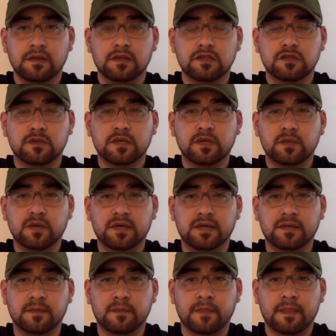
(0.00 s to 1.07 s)

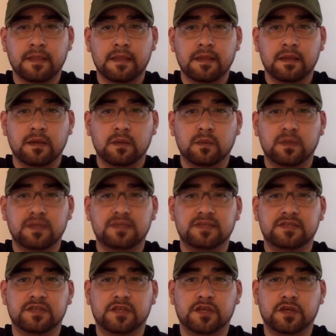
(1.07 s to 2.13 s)
21. What is
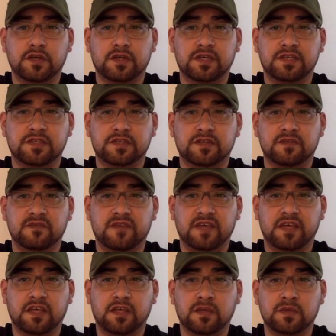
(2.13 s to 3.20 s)
the security survey
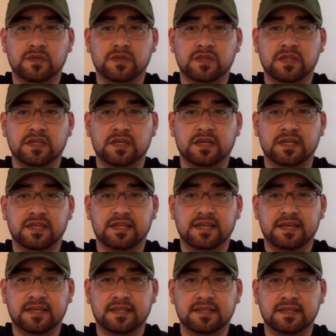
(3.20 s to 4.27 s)
usually
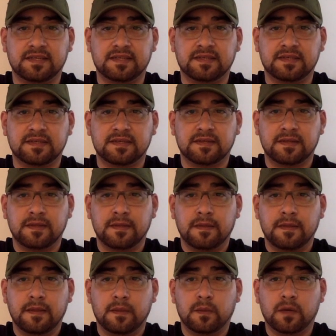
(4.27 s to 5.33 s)
conducted?
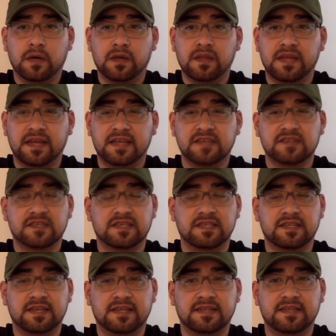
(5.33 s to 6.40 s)
Well, that is
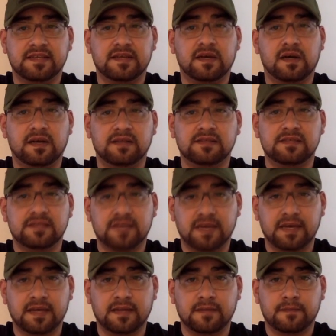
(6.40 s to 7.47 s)
conducted on
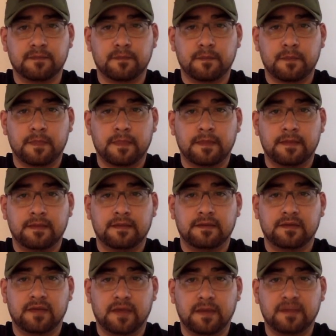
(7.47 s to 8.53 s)
site.
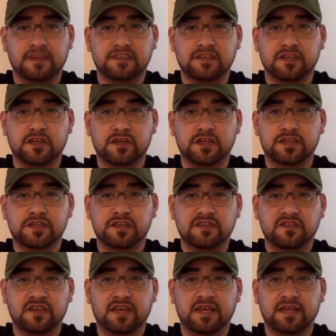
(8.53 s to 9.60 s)
Okay, security
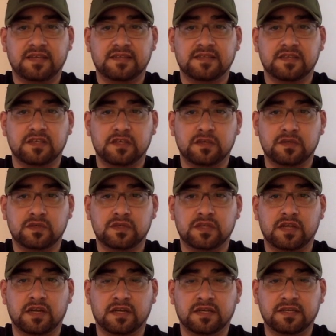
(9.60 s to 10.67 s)
surveys
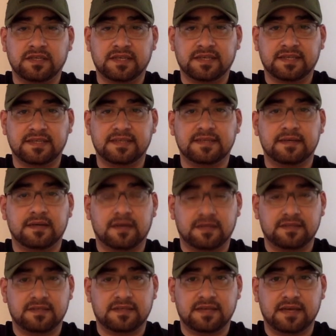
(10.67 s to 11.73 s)
usually are conducted
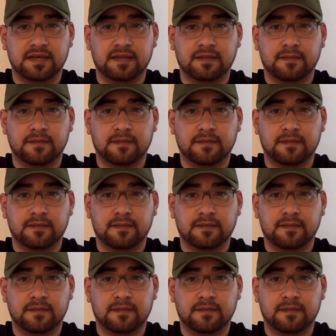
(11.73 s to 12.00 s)
on site.